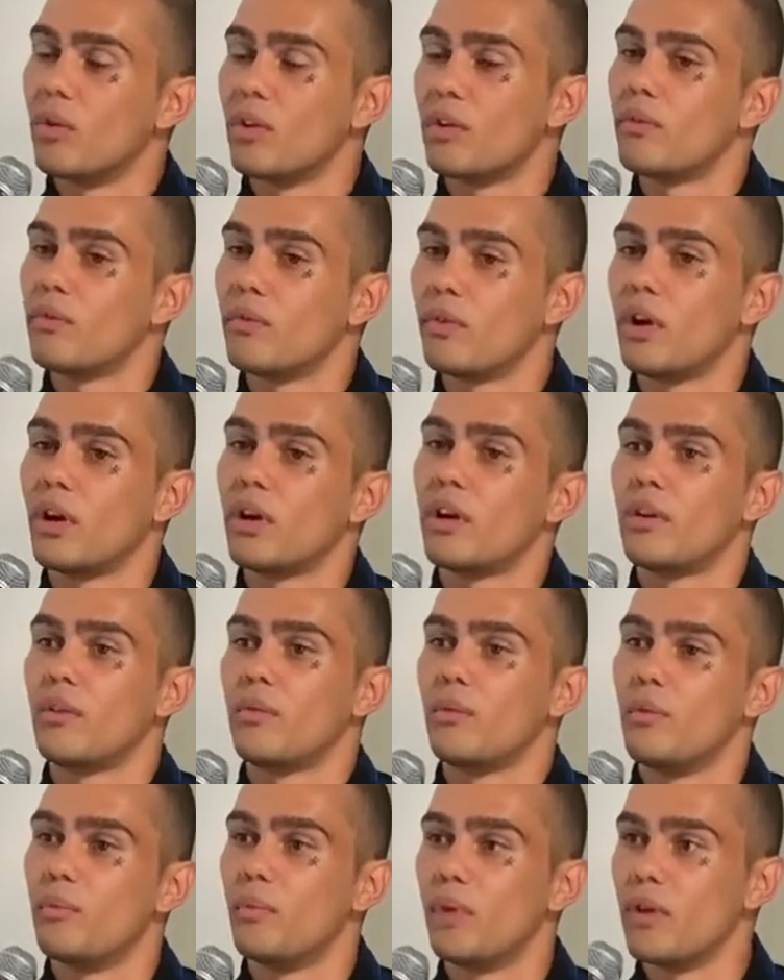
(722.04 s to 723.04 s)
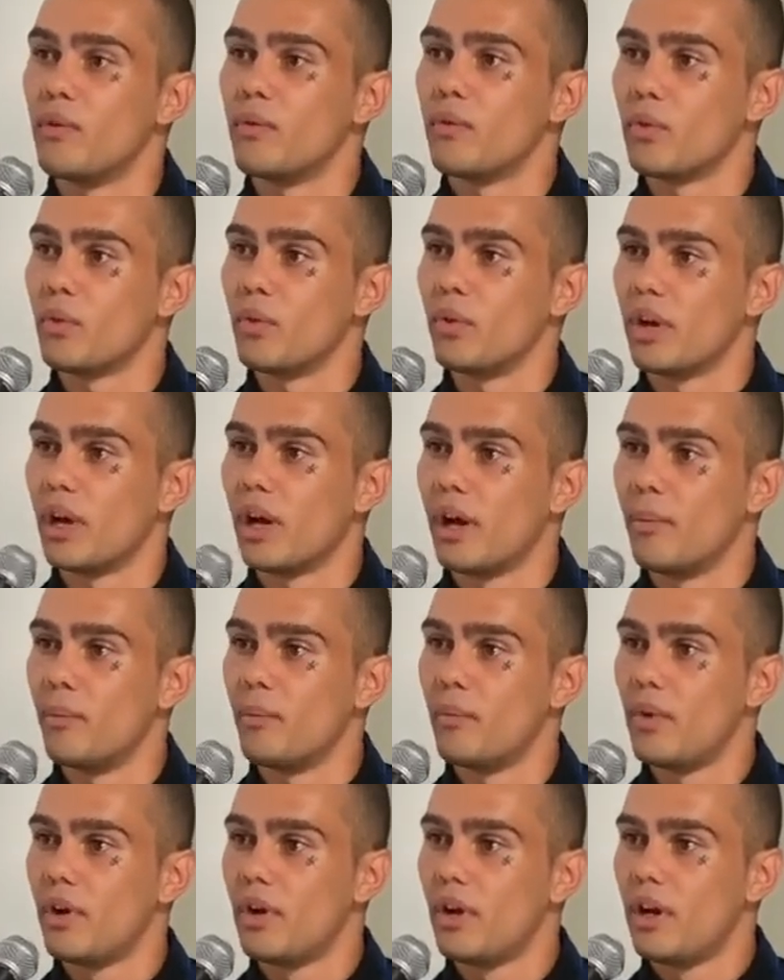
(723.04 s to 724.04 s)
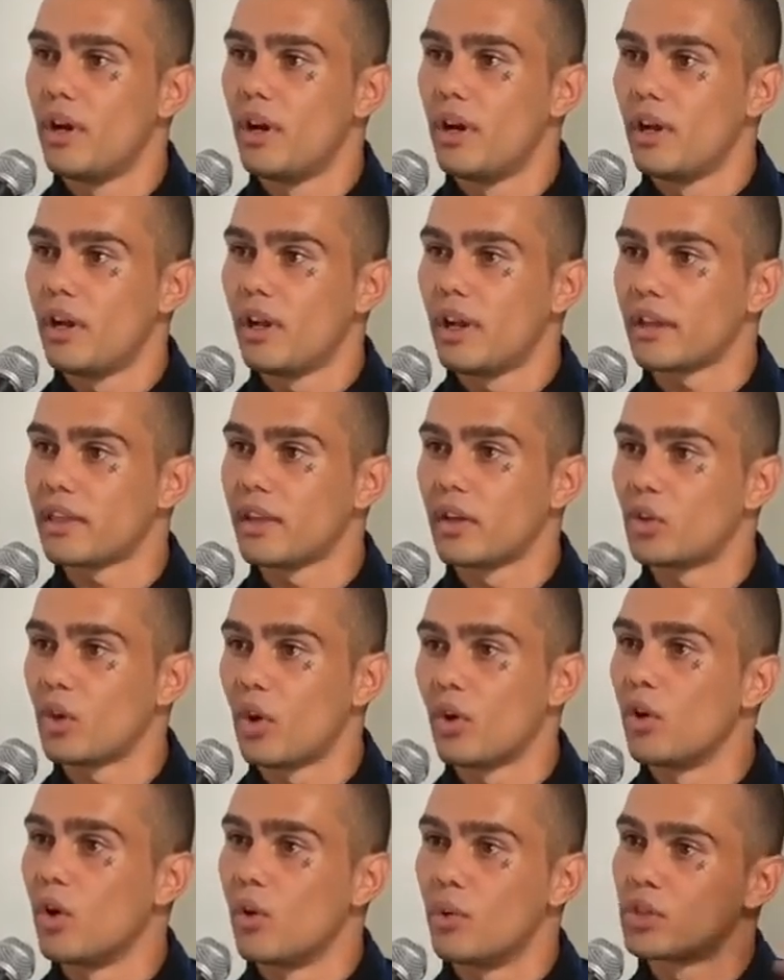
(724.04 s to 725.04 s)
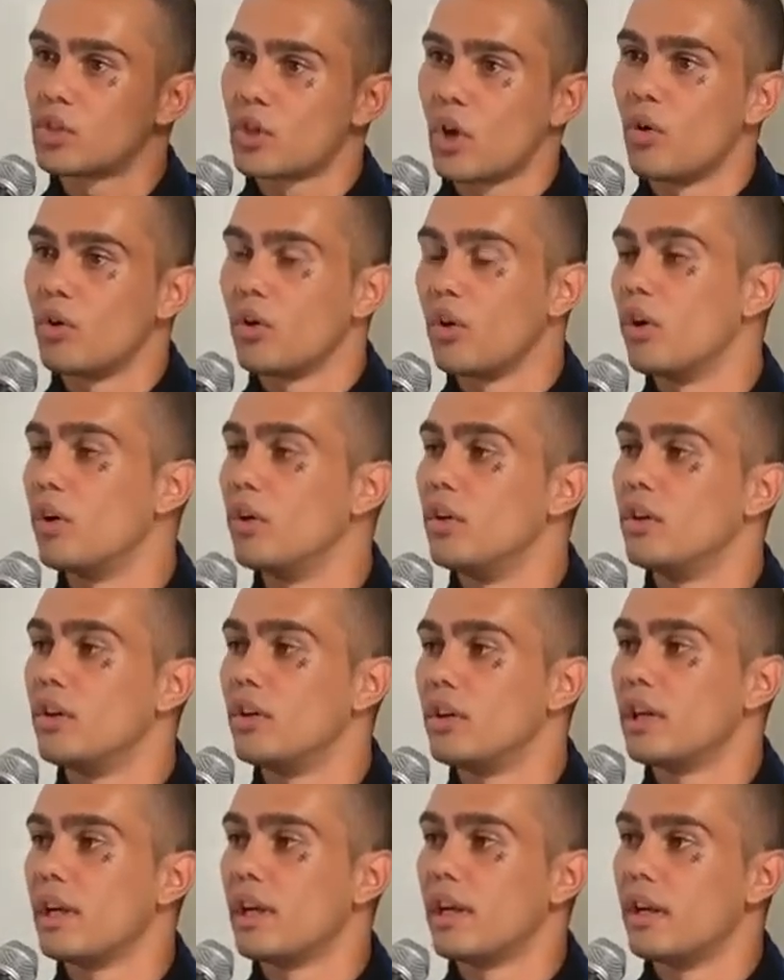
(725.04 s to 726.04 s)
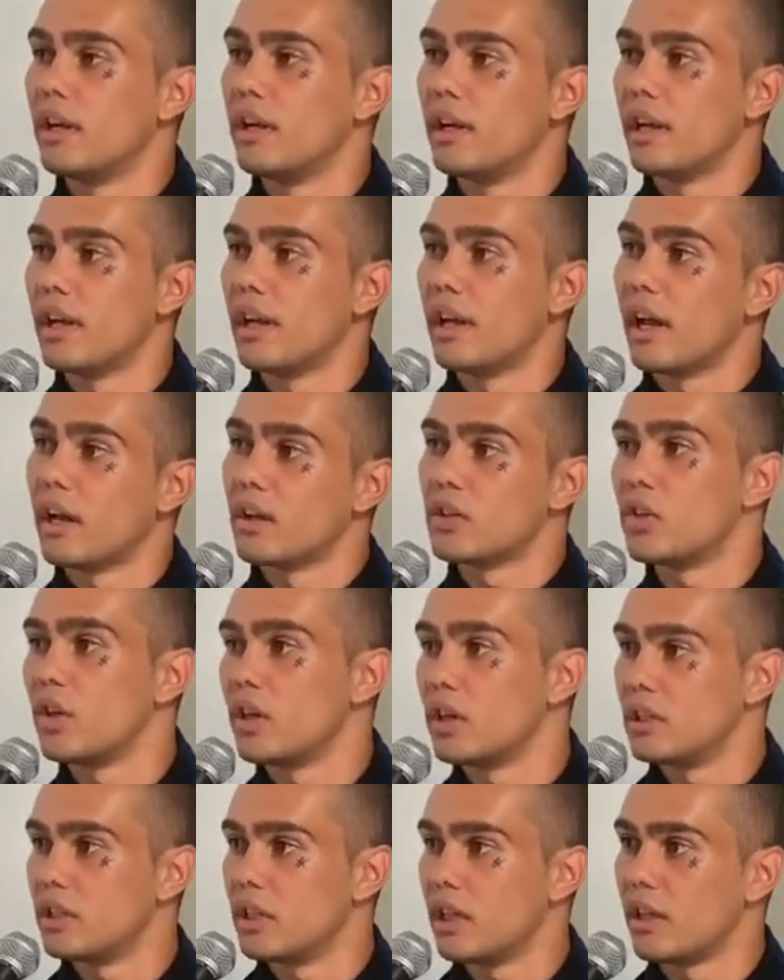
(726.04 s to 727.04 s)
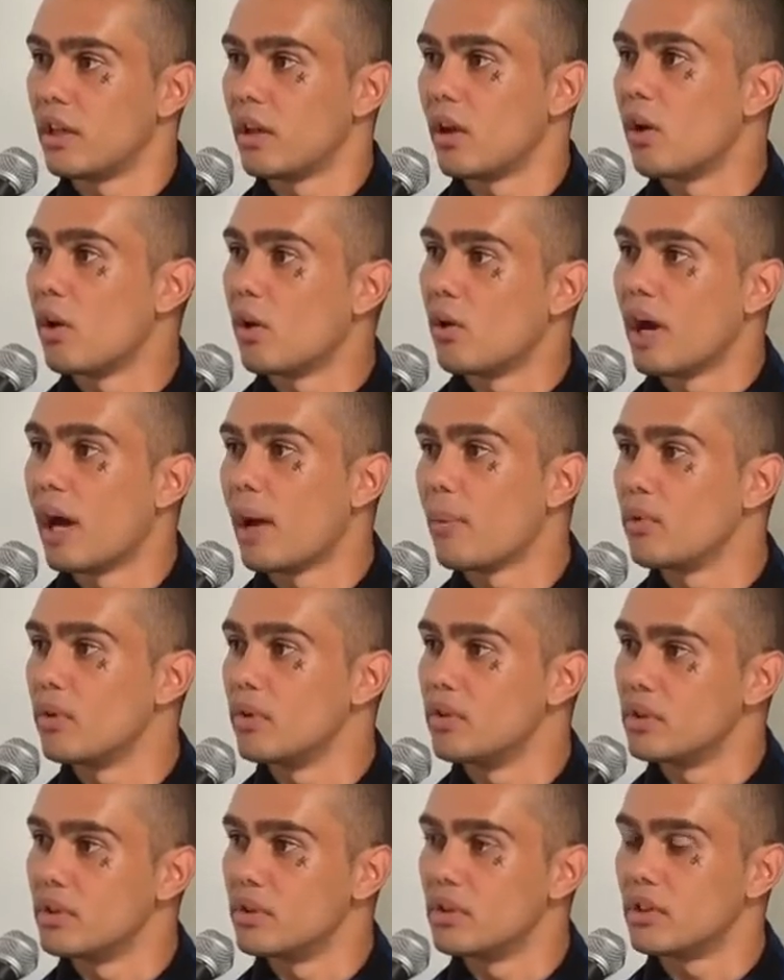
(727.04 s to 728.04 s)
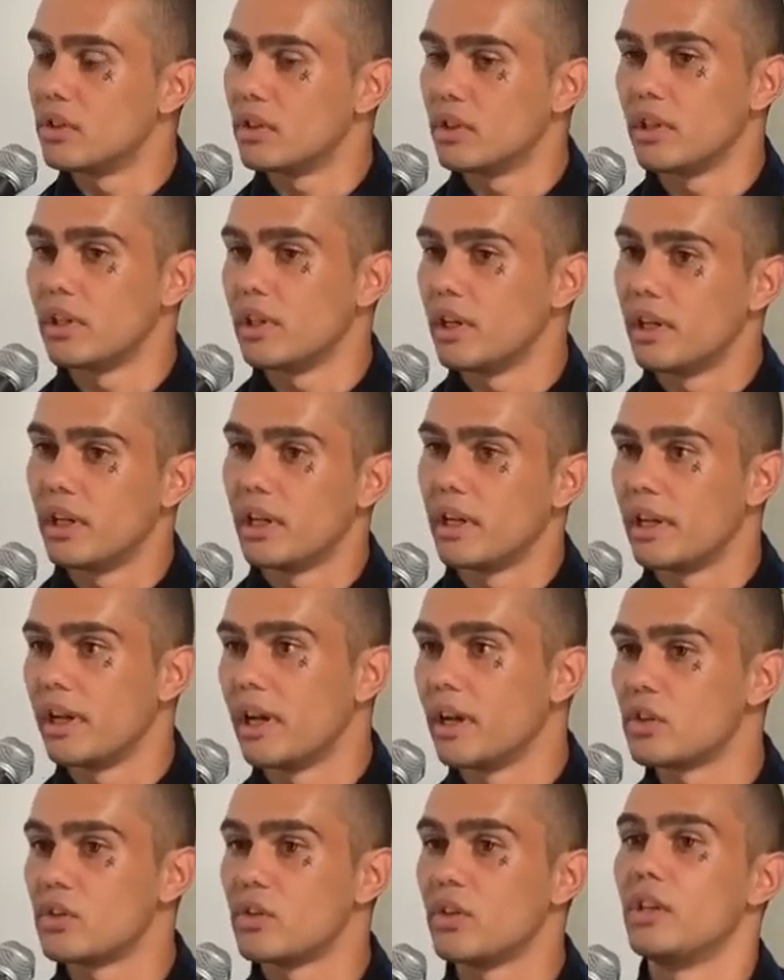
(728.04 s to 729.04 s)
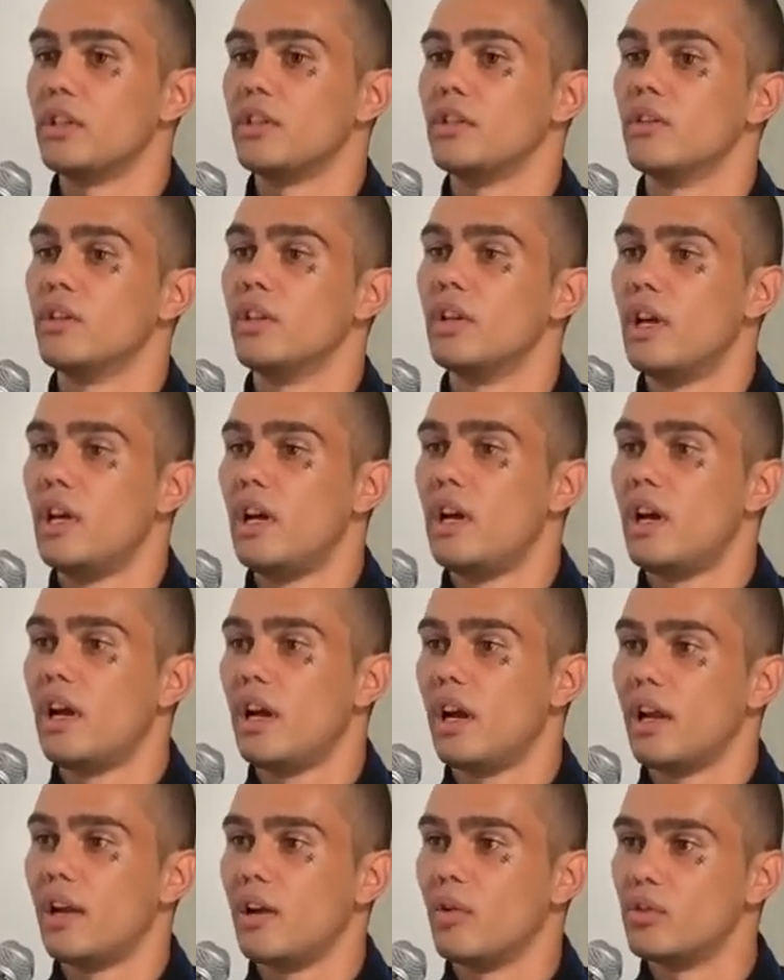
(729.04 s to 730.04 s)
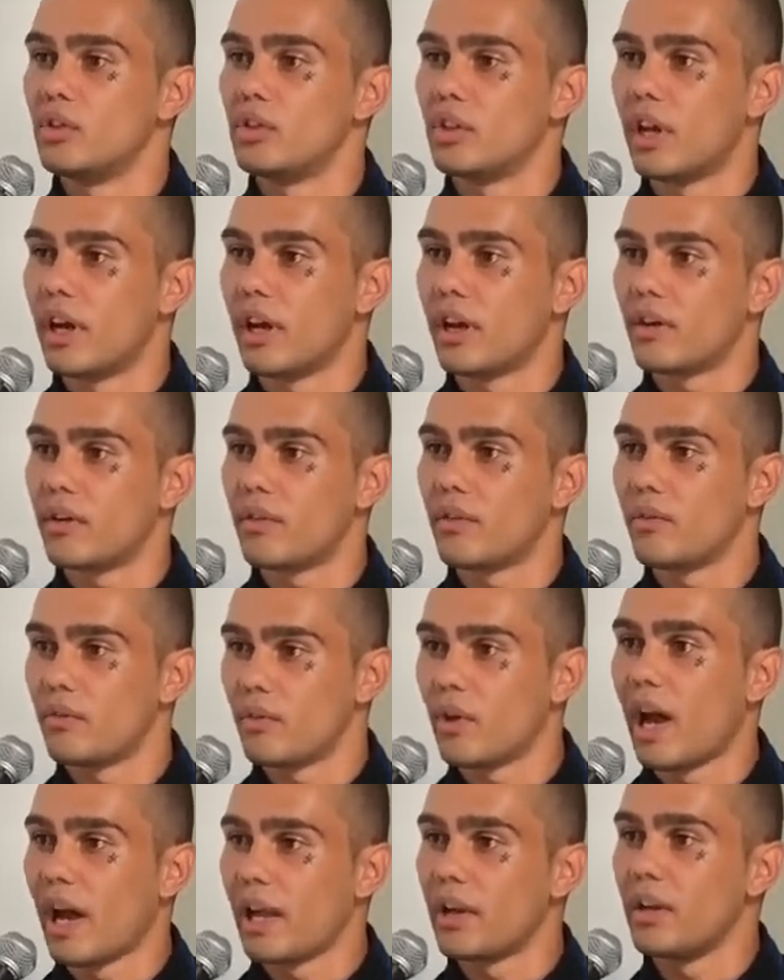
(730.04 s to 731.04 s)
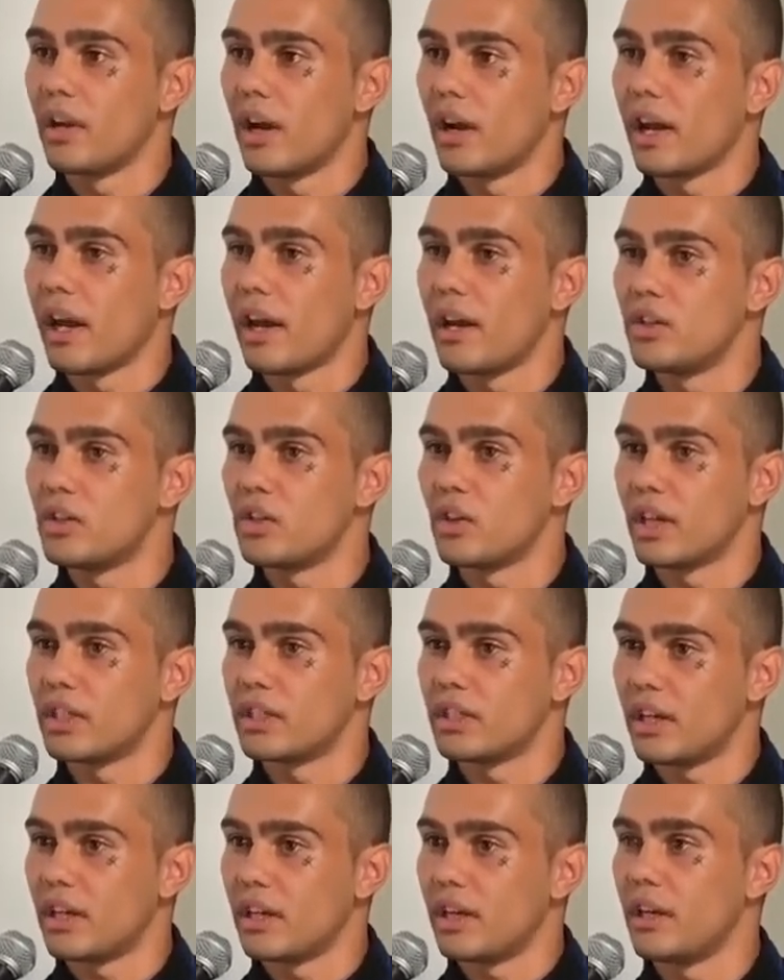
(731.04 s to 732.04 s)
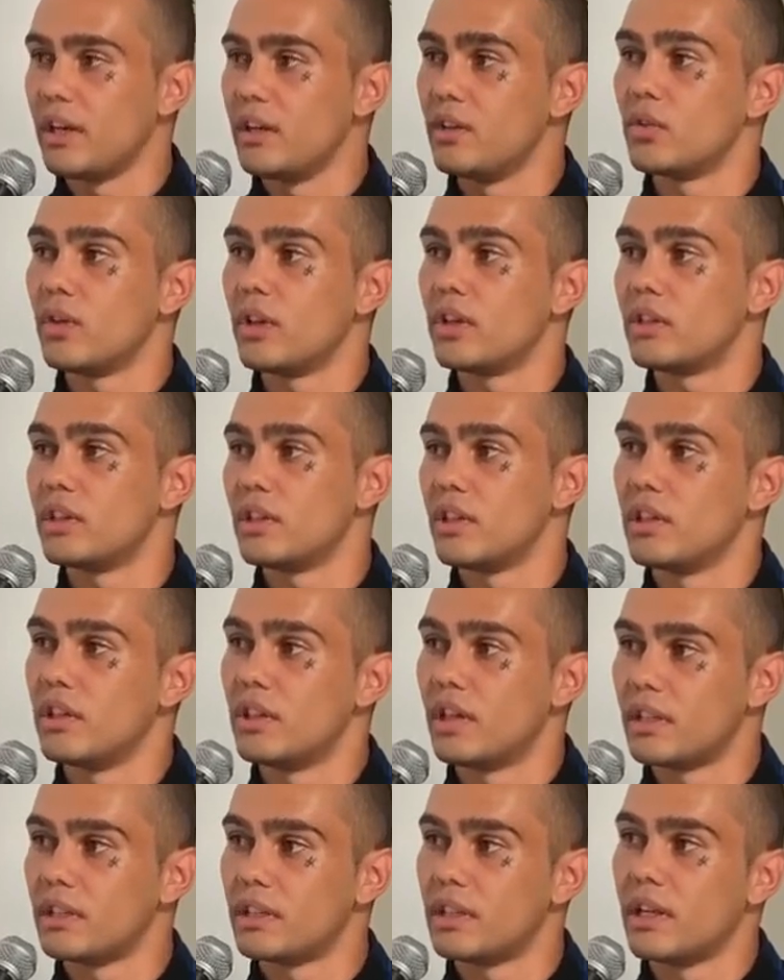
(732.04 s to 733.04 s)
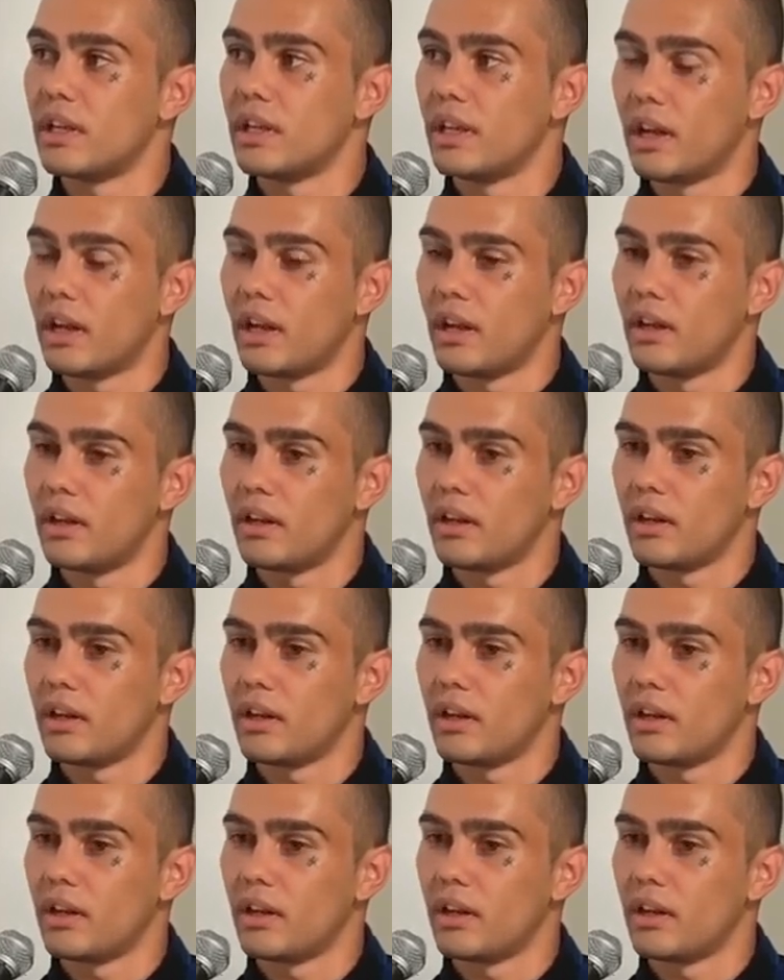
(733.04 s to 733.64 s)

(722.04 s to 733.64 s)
the fuck we've been through, and like they don't know what's going on in our side of town. They don't know what happens in our streets. And it was like, at a young age, I seen how interested, and I seen how